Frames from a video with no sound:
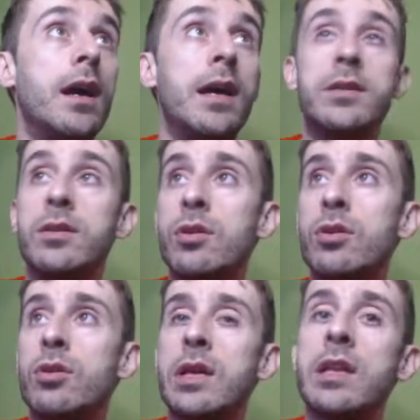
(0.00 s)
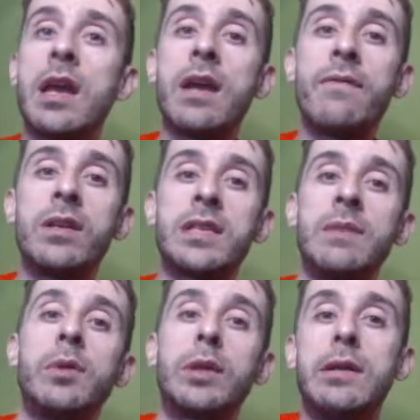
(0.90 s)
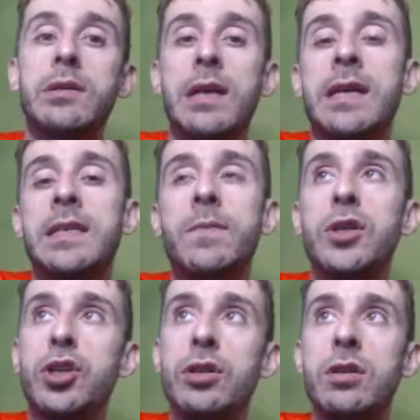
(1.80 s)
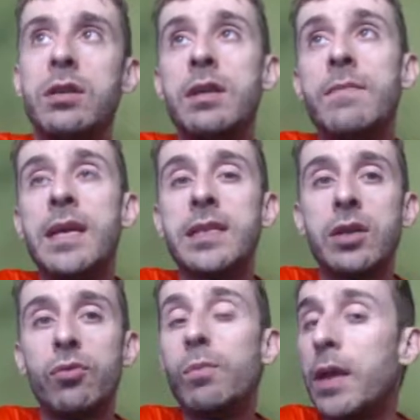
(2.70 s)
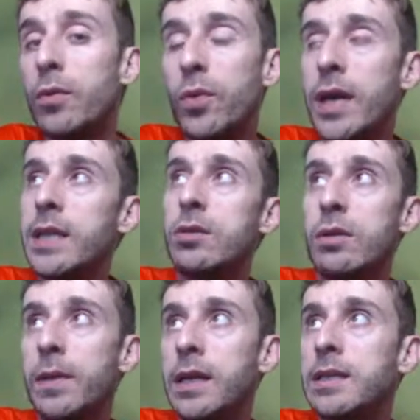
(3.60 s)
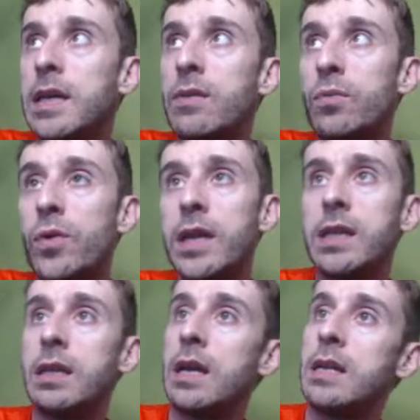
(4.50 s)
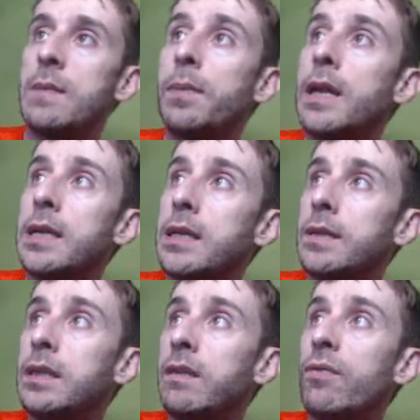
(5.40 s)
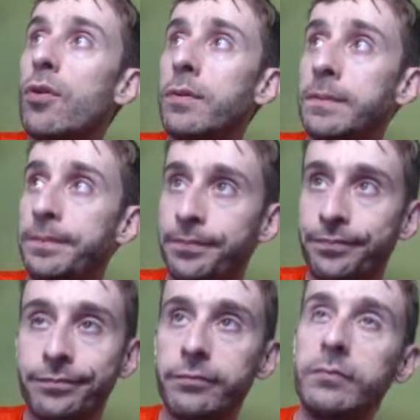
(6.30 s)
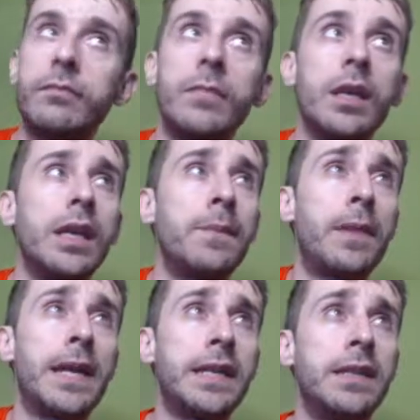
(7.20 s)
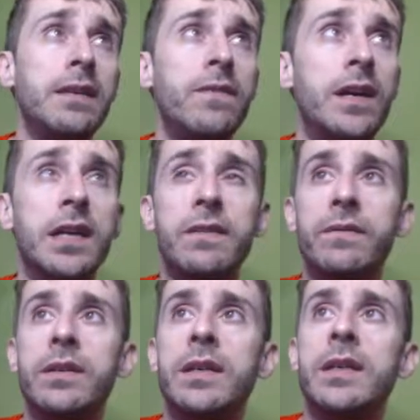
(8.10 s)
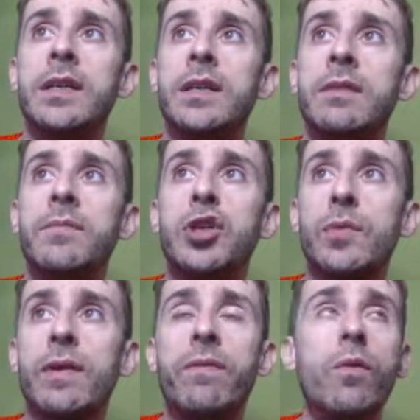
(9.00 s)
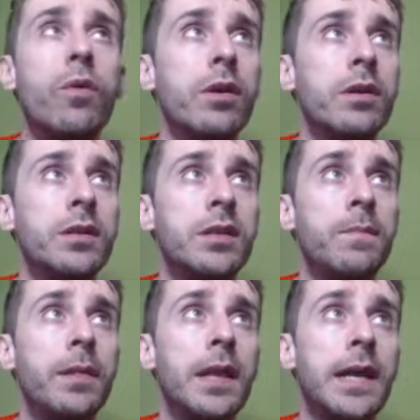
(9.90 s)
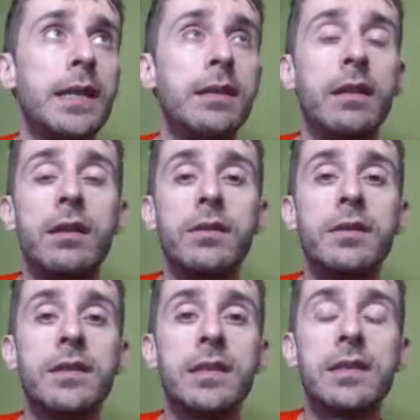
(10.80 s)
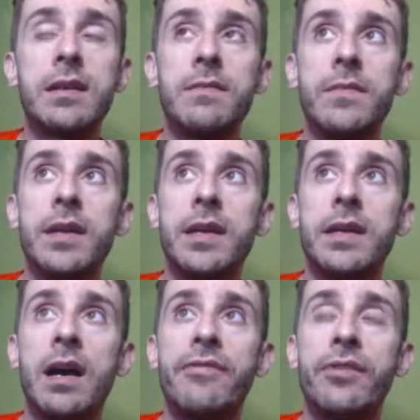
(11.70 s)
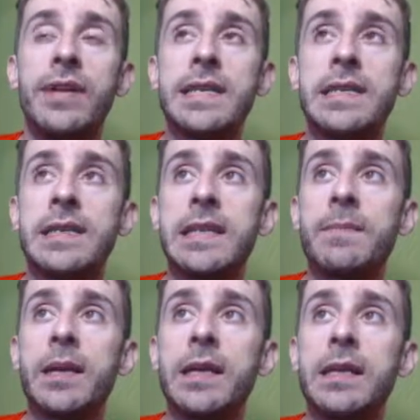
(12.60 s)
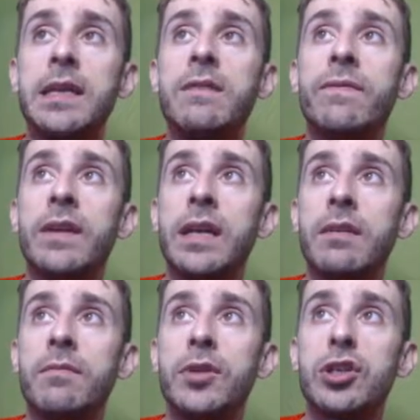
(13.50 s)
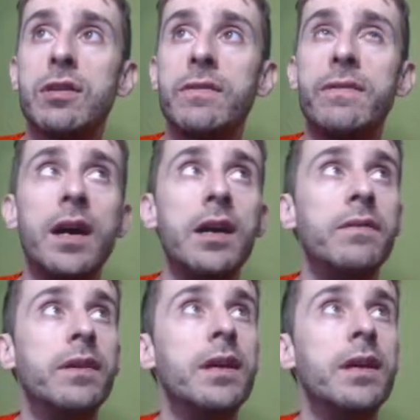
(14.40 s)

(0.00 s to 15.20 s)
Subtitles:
As you know, in every simultaneous exhibition, the master will play with white, so I played this game with white, and I played d4. He played d5, bishop f4, so I played the London system, and after knight c6 I played e3, bishop f5.